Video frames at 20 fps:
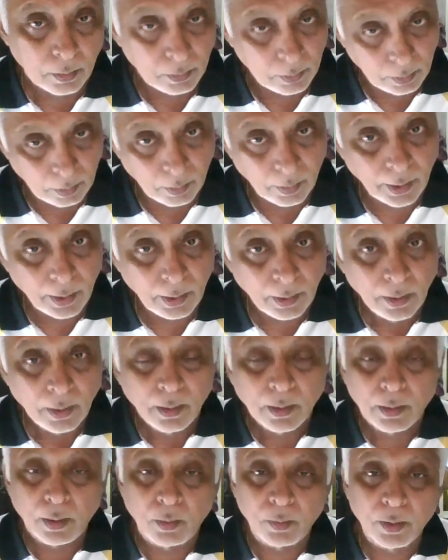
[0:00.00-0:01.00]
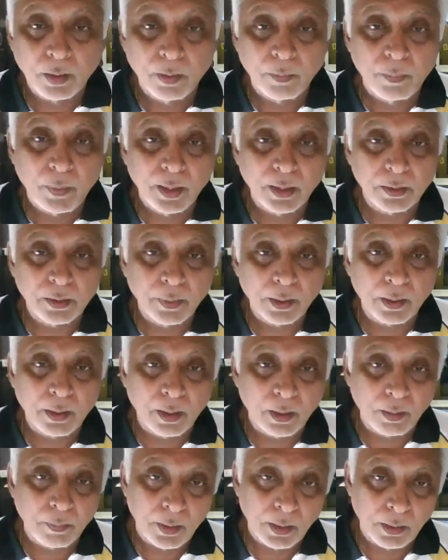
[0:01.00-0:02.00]
Alright? Now the replacement
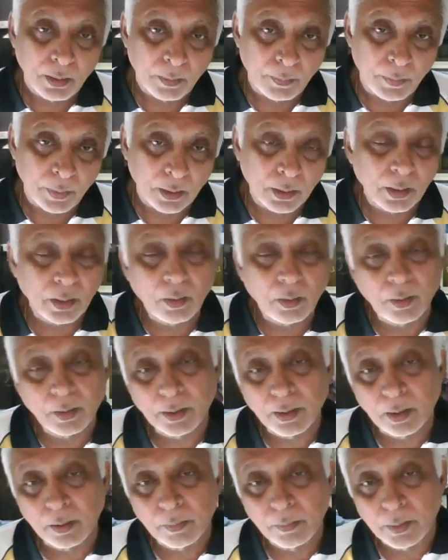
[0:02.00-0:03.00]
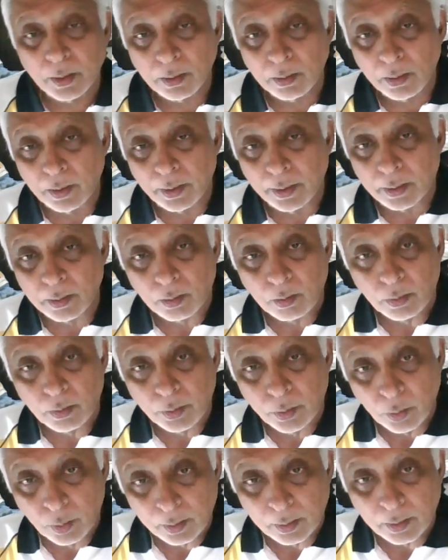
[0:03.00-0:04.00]
can be in the beginning or it can be later on
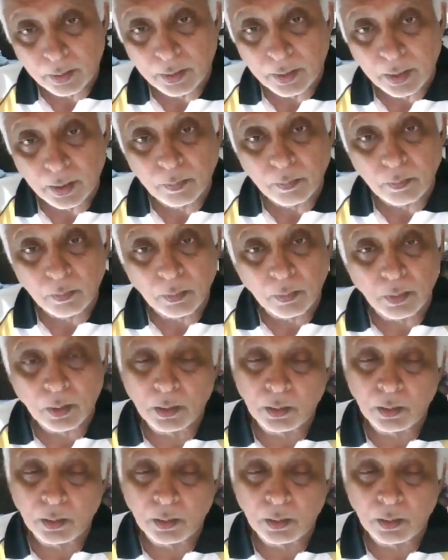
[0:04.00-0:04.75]
during the game,